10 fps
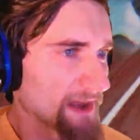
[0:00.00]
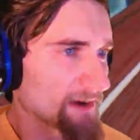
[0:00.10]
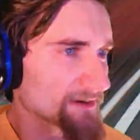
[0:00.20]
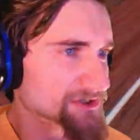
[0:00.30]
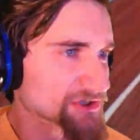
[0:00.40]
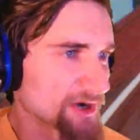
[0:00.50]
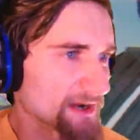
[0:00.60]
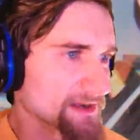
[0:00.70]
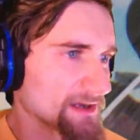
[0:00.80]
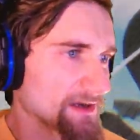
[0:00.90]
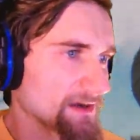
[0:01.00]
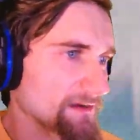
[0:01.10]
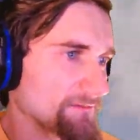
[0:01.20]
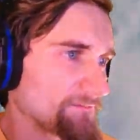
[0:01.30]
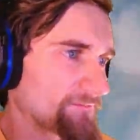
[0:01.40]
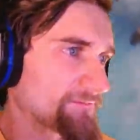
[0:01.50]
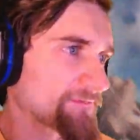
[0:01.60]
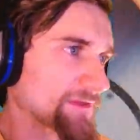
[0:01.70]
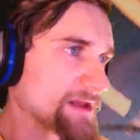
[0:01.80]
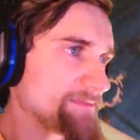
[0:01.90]
Now, here's the trick.
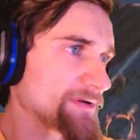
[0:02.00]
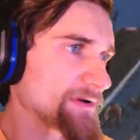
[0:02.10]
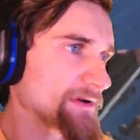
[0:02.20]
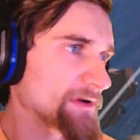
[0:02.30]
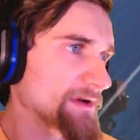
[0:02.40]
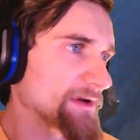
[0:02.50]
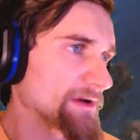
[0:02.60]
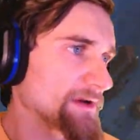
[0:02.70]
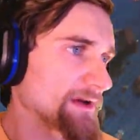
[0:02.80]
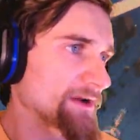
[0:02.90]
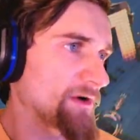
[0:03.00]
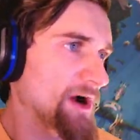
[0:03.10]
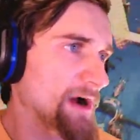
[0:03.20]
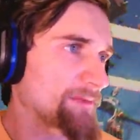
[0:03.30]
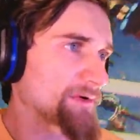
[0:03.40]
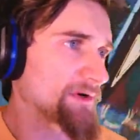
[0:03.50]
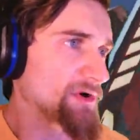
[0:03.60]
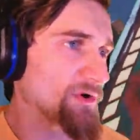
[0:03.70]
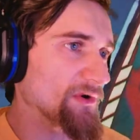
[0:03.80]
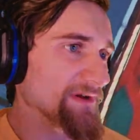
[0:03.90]
Flip. We go up.
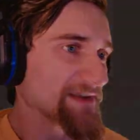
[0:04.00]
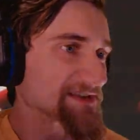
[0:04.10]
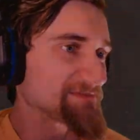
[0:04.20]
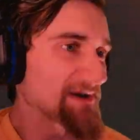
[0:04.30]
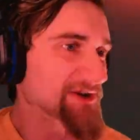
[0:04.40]
Oh, this is much